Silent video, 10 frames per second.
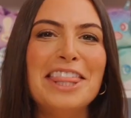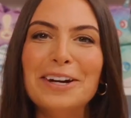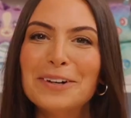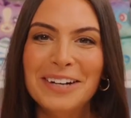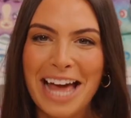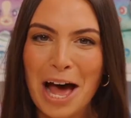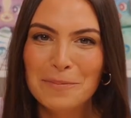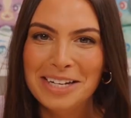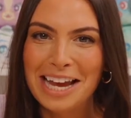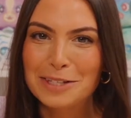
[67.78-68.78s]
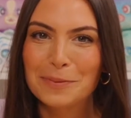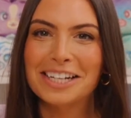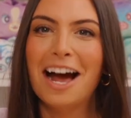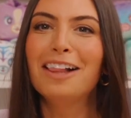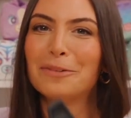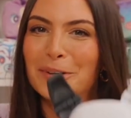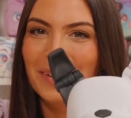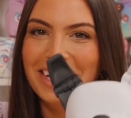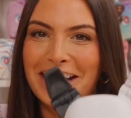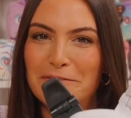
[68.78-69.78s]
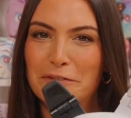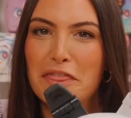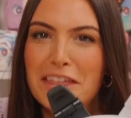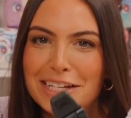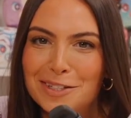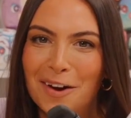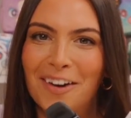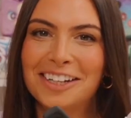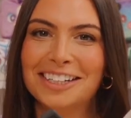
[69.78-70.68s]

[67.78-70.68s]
They're going to help me guess what color we're going to get for this dog.